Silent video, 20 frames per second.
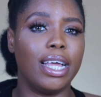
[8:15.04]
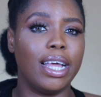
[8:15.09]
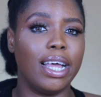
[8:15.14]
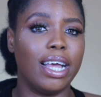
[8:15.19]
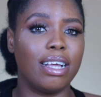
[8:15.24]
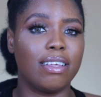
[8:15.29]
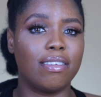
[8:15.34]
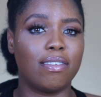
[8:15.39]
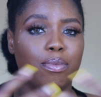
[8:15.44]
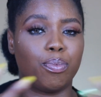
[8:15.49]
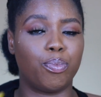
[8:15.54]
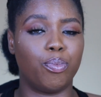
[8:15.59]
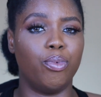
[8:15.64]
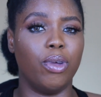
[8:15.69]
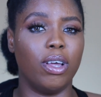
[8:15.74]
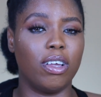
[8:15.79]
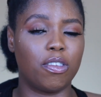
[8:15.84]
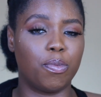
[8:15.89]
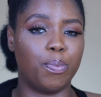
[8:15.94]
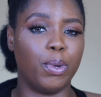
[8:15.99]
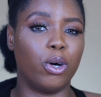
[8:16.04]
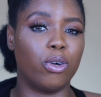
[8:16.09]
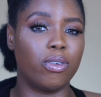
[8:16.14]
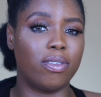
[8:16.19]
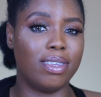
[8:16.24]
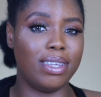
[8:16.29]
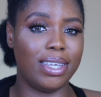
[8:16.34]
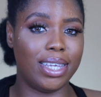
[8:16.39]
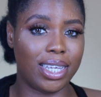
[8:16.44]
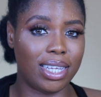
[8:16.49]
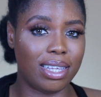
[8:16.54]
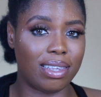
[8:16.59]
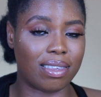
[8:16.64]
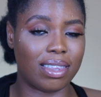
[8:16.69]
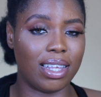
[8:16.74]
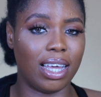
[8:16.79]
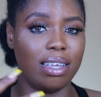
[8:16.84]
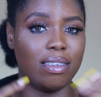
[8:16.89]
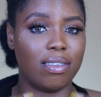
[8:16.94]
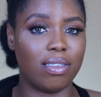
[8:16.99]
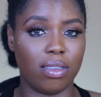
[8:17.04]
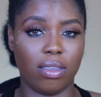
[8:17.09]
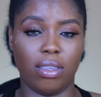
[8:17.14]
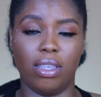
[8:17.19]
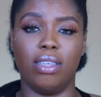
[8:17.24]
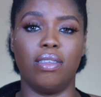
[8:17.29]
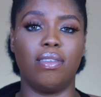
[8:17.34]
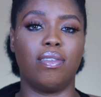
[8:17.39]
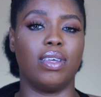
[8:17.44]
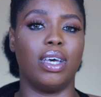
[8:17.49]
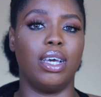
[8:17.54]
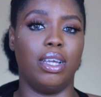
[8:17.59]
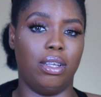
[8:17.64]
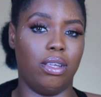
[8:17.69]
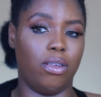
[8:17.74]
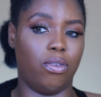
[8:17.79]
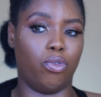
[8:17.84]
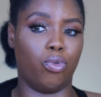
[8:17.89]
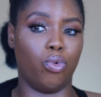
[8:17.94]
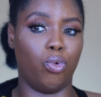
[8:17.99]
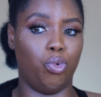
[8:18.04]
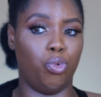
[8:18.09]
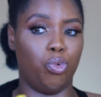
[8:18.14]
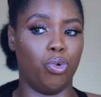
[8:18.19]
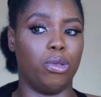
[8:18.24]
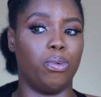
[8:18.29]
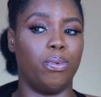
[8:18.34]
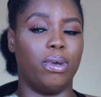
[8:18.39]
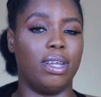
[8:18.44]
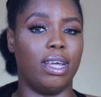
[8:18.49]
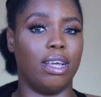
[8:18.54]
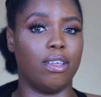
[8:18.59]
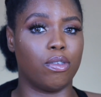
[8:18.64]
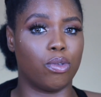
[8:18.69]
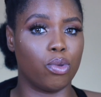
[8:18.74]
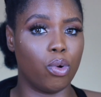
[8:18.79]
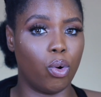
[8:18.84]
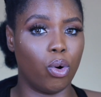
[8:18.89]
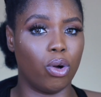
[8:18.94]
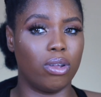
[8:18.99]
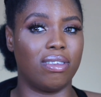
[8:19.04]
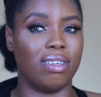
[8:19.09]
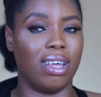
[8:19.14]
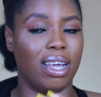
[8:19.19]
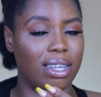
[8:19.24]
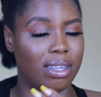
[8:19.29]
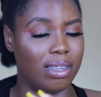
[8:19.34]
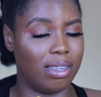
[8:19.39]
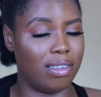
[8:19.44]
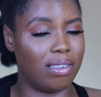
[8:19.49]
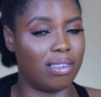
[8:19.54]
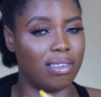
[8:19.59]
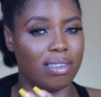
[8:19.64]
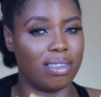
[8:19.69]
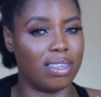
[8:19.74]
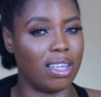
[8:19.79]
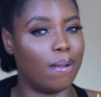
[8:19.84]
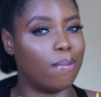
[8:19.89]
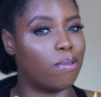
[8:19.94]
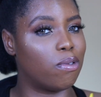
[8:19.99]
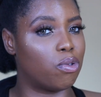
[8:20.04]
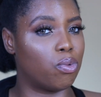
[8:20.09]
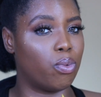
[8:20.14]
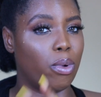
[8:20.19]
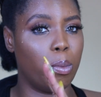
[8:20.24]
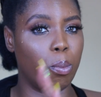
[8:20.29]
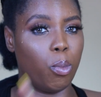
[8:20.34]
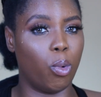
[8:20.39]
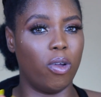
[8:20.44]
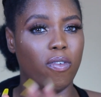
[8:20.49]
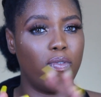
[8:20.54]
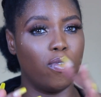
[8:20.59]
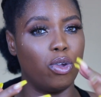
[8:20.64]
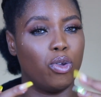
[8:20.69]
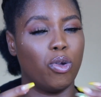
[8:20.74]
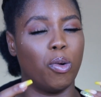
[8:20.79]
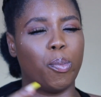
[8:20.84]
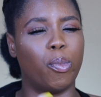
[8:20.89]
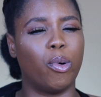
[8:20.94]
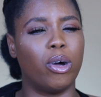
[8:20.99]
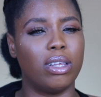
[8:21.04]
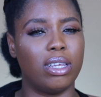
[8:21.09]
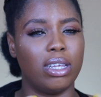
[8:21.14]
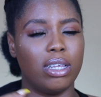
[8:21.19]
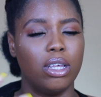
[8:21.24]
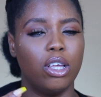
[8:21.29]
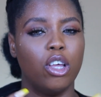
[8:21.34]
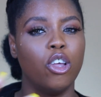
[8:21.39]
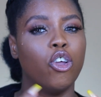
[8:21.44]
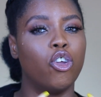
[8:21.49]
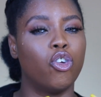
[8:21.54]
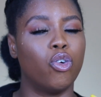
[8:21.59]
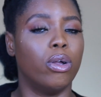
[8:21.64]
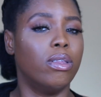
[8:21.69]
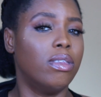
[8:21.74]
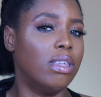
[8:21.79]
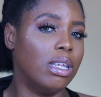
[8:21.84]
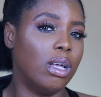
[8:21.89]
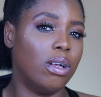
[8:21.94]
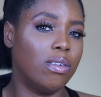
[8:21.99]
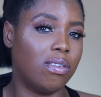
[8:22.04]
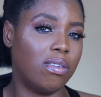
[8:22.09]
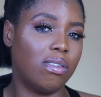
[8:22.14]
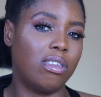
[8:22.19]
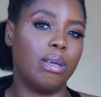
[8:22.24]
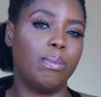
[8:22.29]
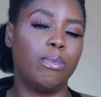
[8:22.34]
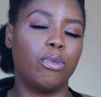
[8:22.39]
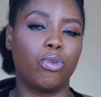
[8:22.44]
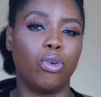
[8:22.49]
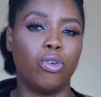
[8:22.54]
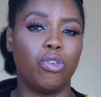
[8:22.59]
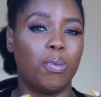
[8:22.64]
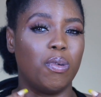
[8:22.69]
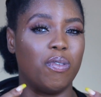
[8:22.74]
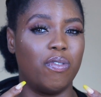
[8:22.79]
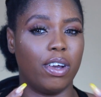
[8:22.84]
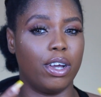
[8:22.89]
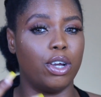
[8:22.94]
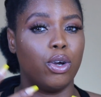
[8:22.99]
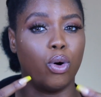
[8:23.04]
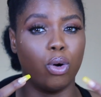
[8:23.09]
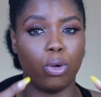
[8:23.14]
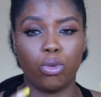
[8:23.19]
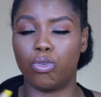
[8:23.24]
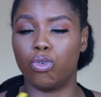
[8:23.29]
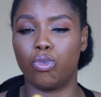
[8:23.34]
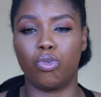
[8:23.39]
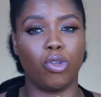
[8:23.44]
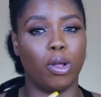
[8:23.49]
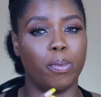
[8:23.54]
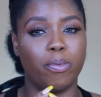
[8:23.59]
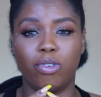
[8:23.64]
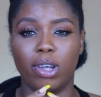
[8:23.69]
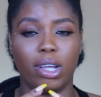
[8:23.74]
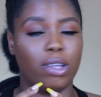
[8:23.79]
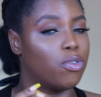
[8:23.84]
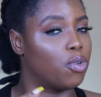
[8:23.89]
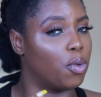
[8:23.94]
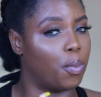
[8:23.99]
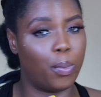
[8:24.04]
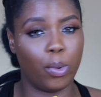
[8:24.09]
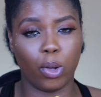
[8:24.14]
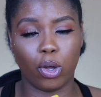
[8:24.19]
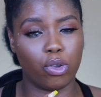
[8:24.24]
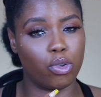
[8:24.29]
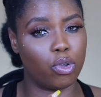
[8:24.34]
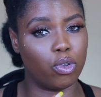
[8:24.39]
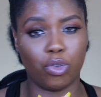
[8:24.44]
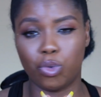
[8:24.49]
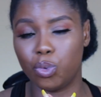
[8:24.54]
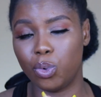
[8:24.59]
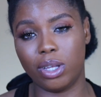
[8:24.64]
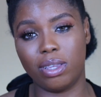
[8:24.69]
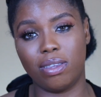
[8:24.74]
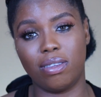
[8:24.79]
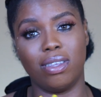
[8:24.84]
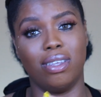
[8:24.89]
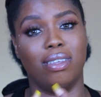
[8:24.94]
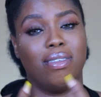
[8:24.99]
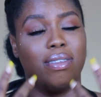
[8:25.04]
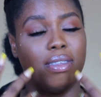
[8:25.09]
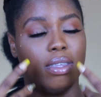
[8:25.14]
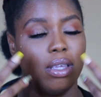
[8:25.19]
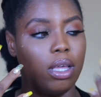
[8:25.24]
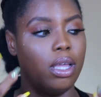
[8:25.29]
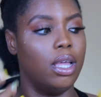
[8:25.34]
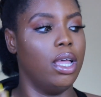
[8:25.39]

expels the heat that is inside it. So the weather is so hot and this is the time to sweat more. If not, your internal system is going to be very hot. So stop trying to block your sweat. It's